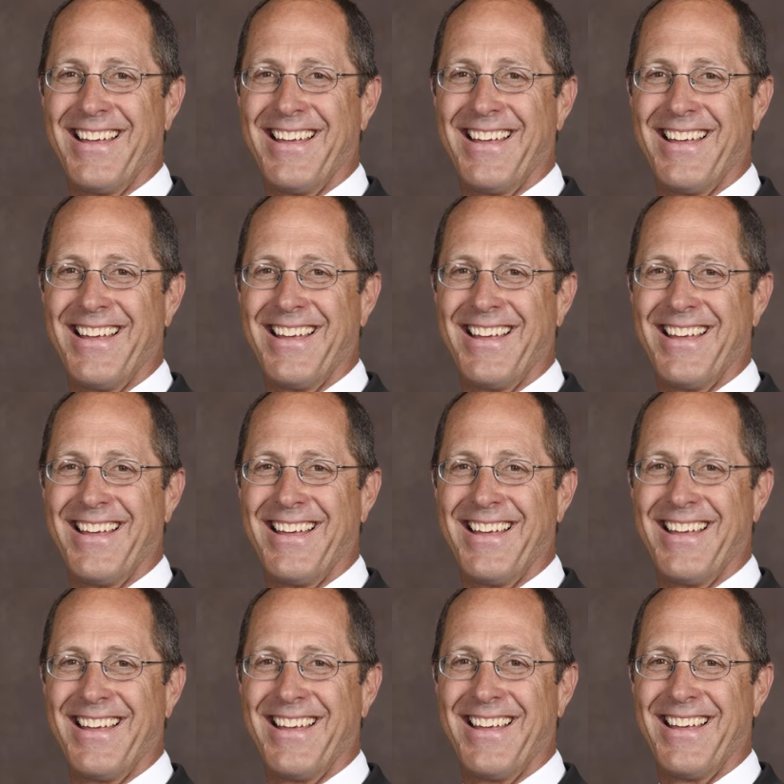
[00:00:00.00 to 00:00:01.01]

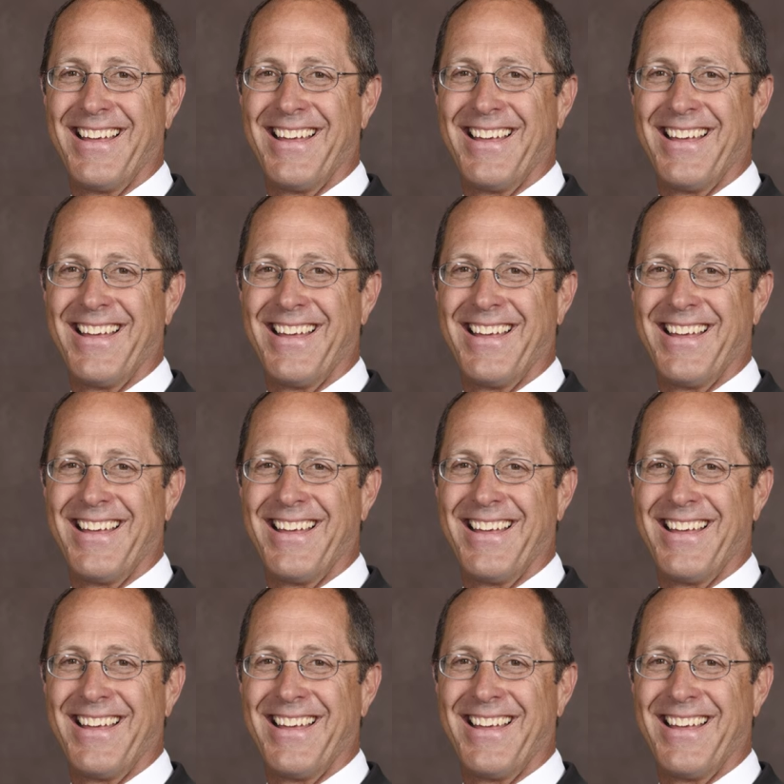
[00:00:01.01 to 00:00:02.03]

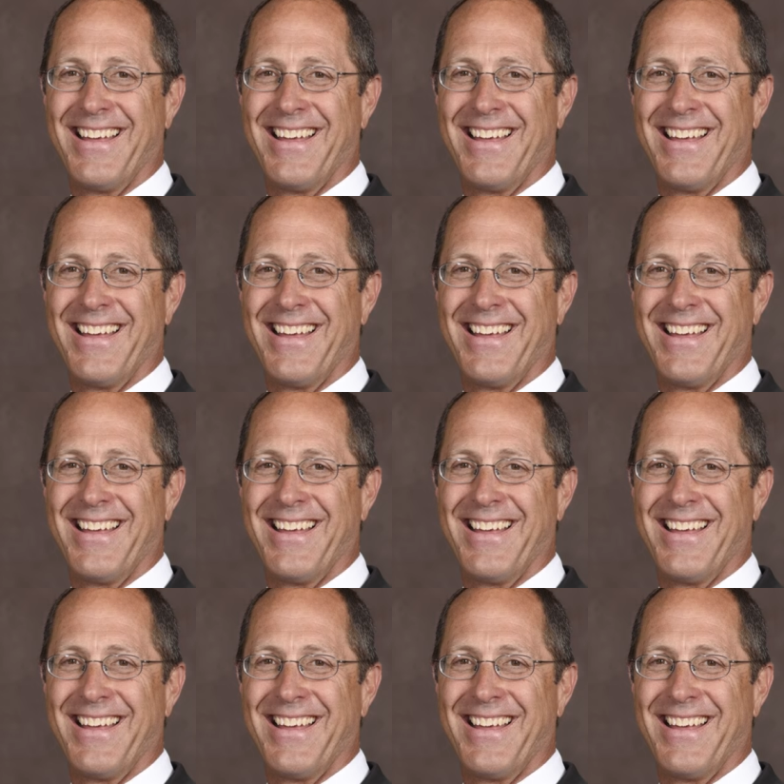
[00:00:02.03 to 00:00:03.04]

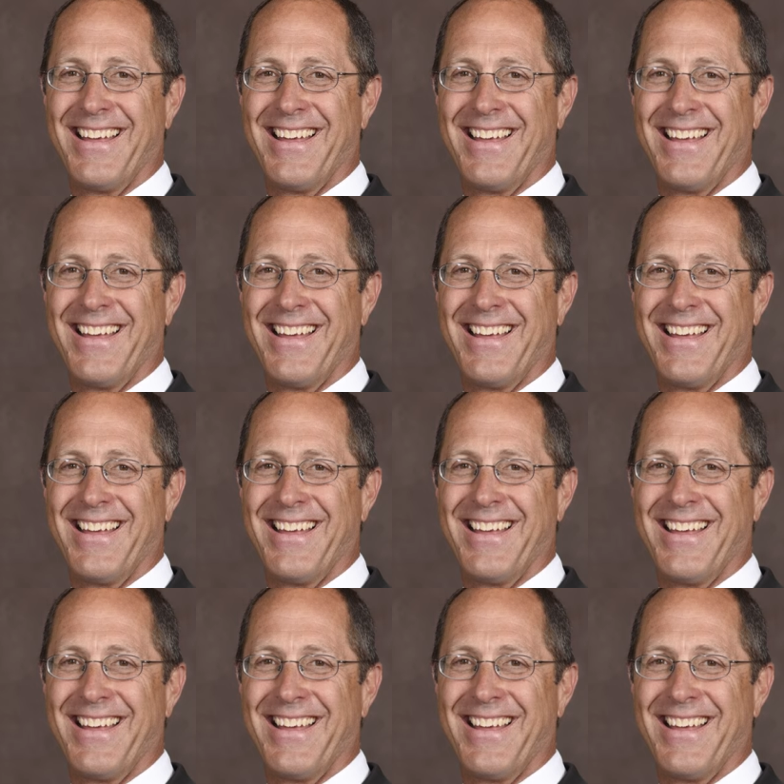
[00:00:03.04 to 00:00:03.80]
The face doesn't move, so there is nothing to read.